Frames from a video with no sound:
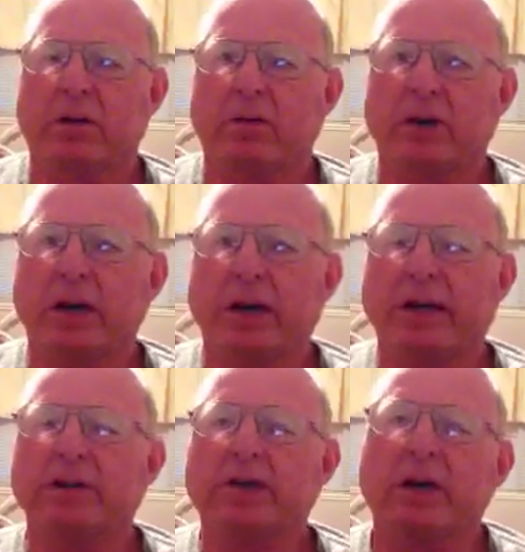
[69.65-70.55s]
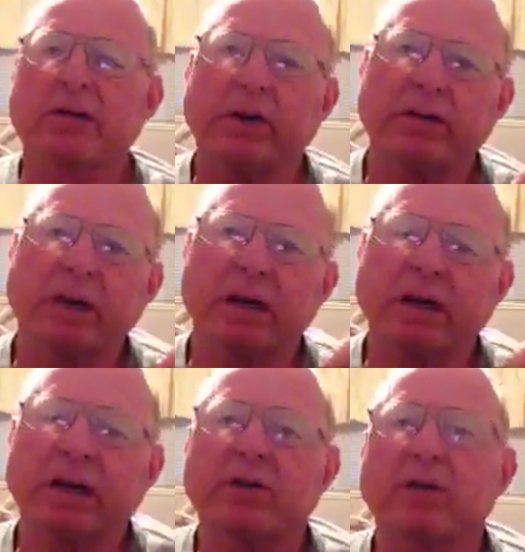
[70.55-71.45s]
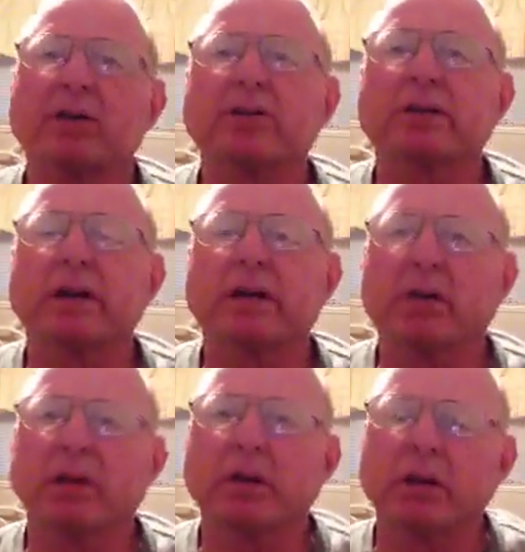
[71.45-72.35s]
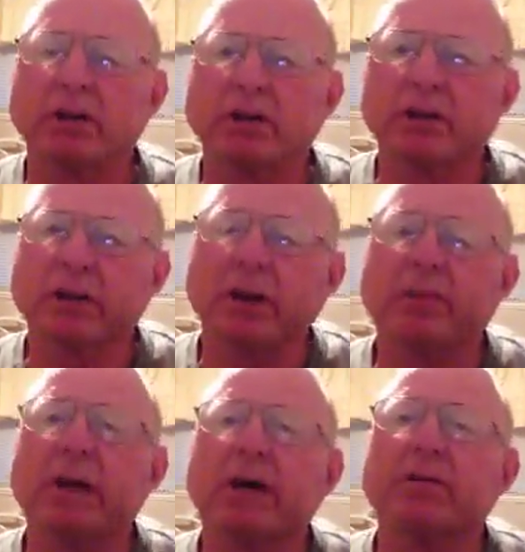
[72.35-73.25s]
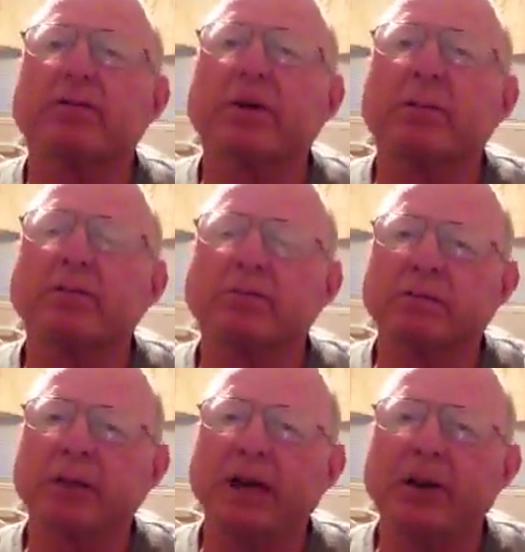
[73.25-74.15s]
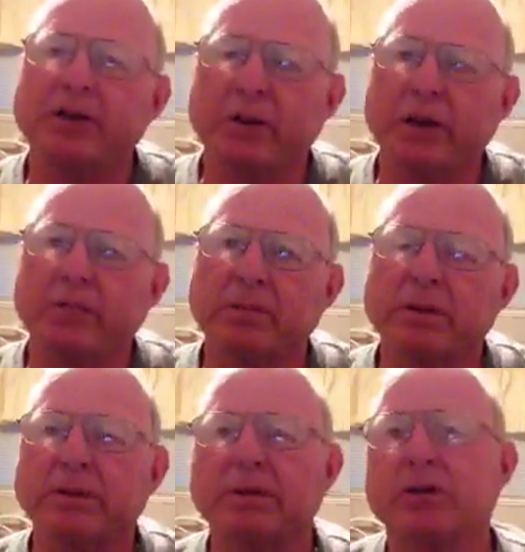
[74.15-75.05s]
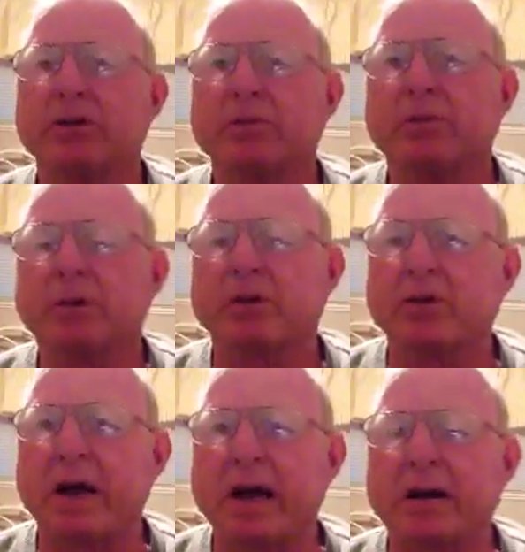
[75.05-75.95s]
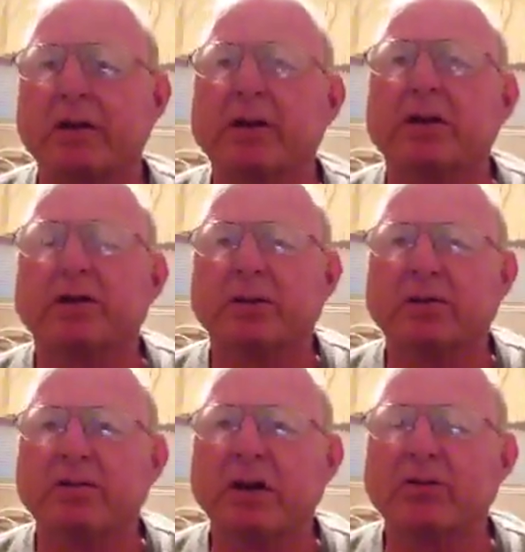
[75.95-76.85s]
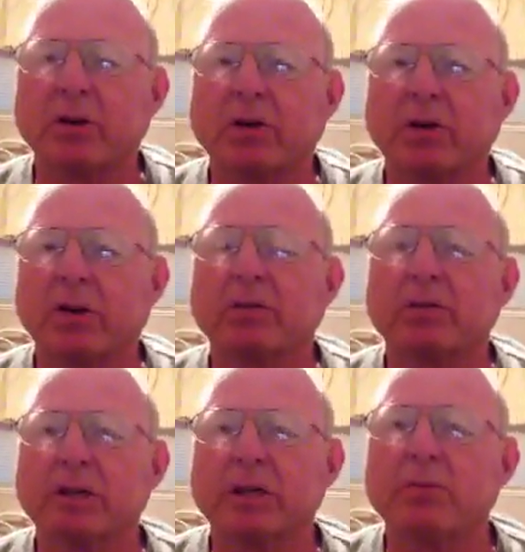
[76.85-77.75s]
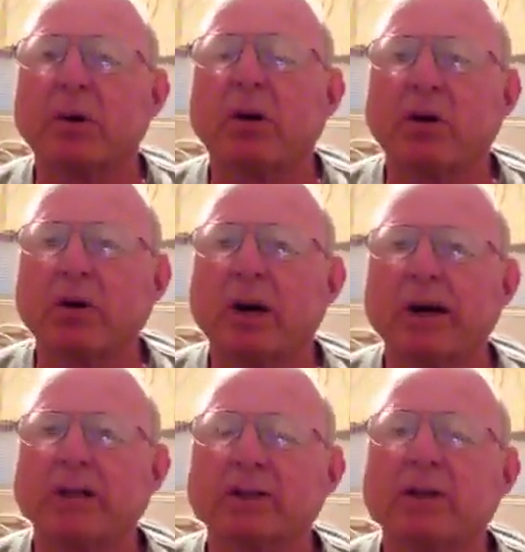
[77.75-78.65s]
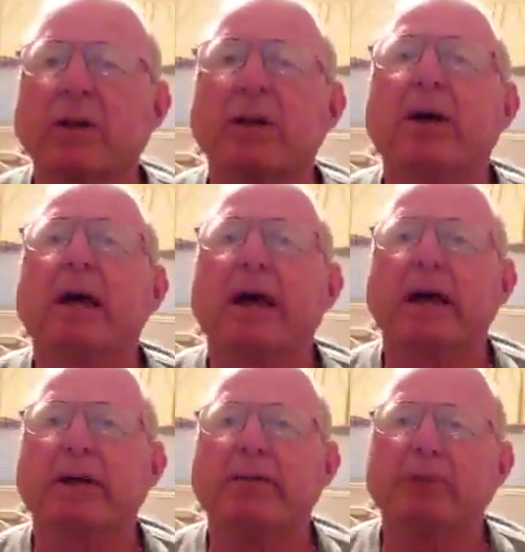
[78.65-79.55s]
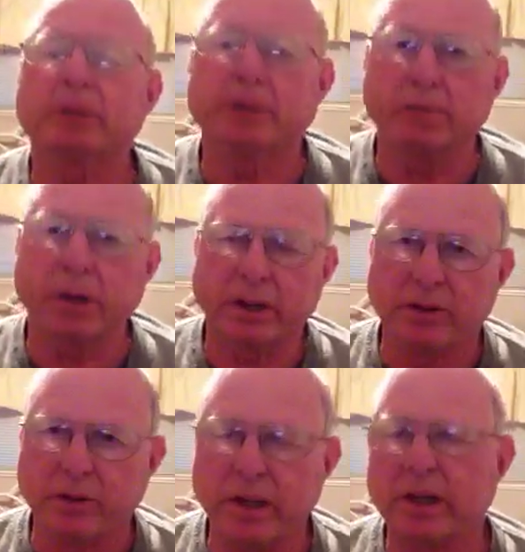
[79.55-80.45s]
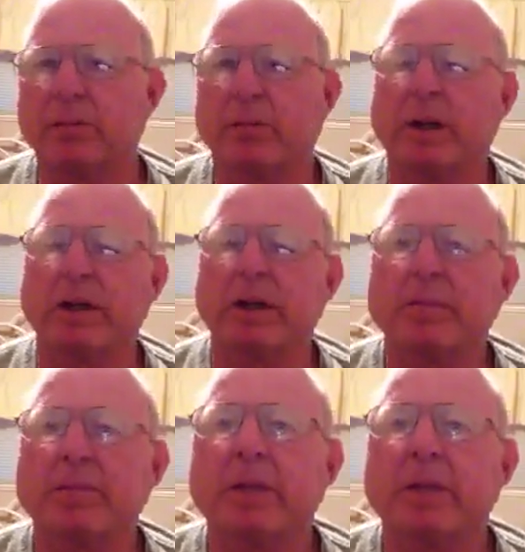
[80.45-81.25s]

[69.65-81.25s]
Okay, instead of having an electrical signal just come down from the atrium to contract to the ventricle, depolarize, and put the blood throughout the body.